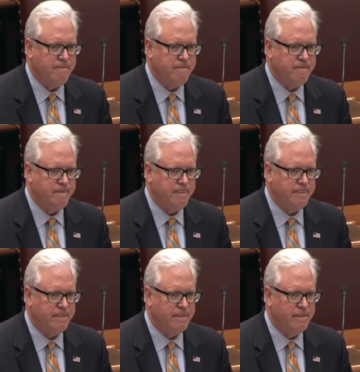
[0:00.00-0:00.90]

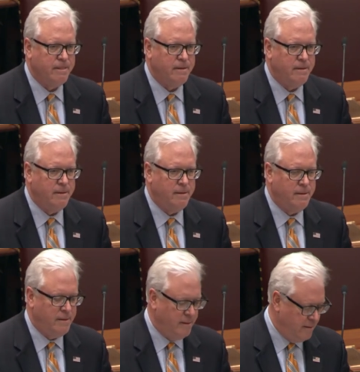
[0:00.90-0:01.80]

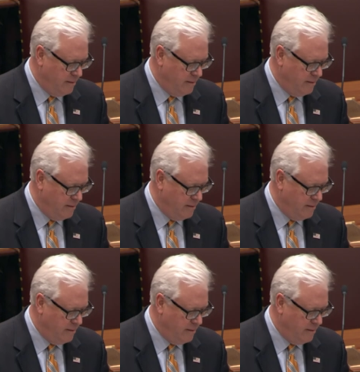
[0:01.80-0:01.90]
[no speech]